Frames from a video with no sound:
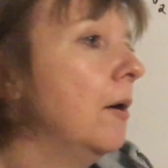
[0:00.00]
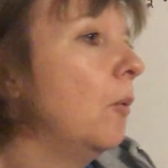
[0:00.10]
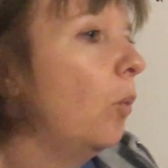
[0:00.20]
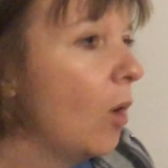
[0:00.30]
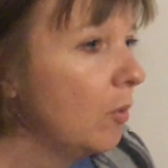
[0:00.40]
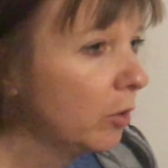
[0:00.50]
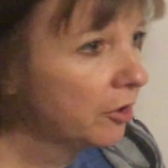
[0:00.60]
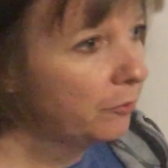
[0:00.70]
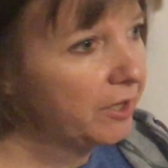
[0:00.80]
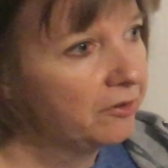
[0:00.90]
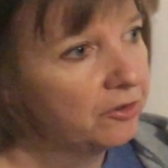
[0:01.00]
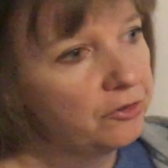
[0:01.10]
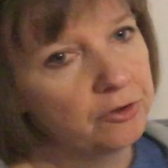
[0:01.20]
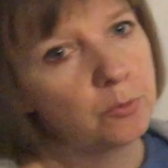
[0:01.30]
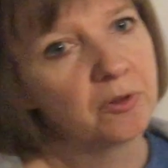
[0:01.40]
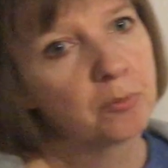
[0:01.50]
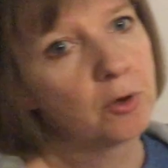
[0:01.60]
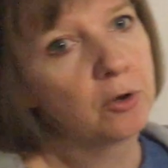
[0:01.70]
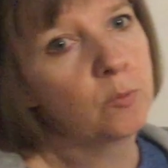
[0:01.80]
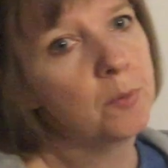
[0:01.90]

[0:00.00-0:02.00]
What we're going to do is we're going to